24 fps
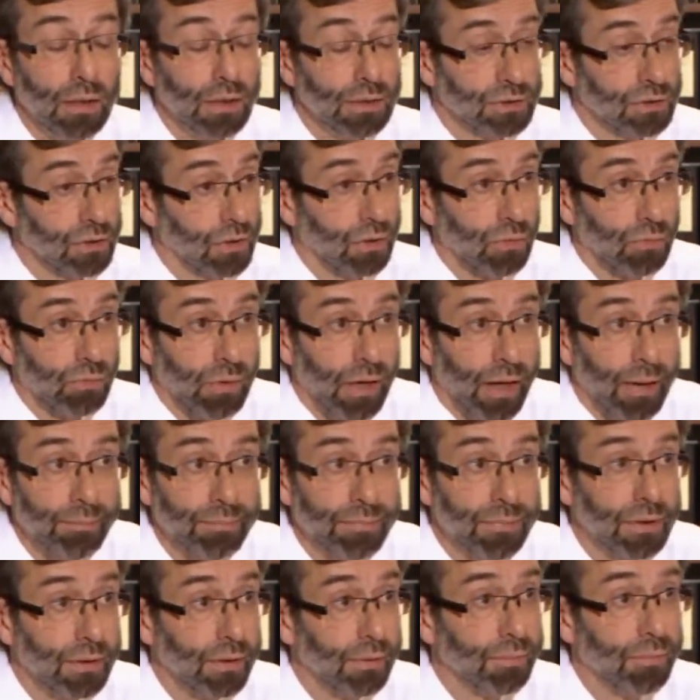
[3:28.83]
It's
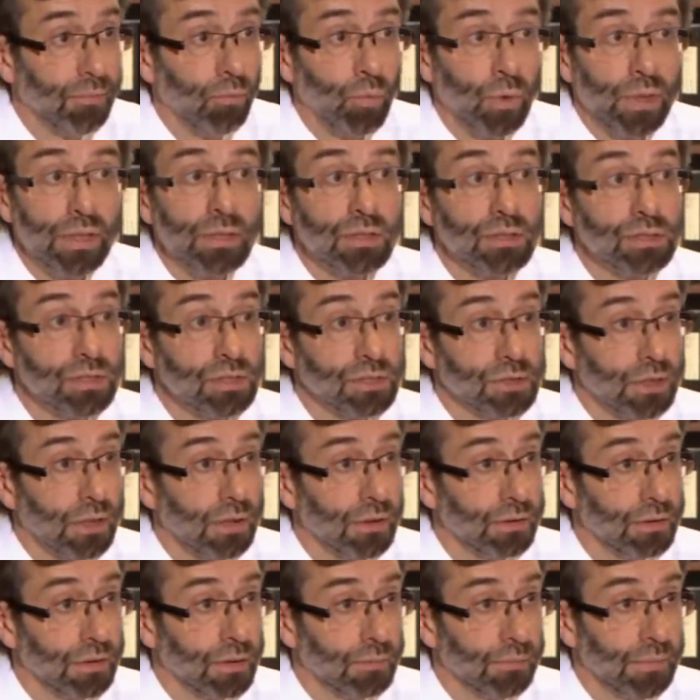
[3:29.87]
corrupt. Witnesses
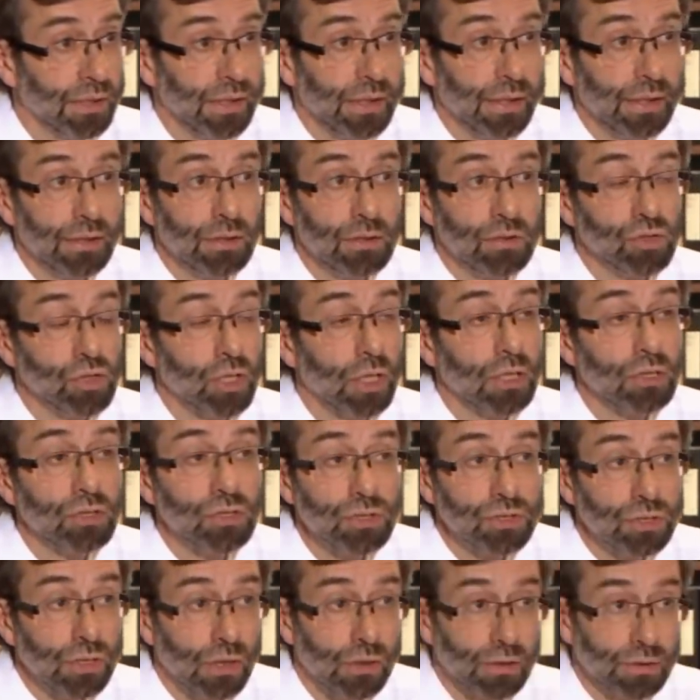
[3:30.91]
are intimidated.
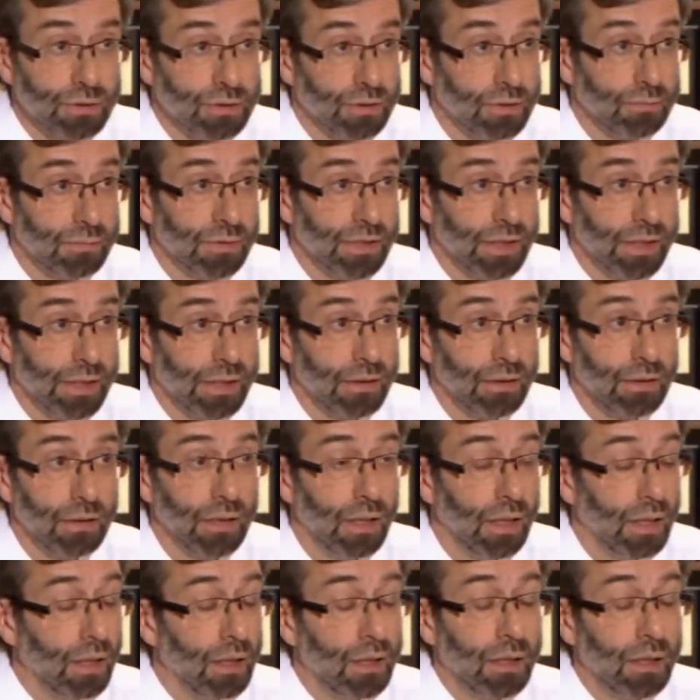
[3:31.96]
Judges are intimidated.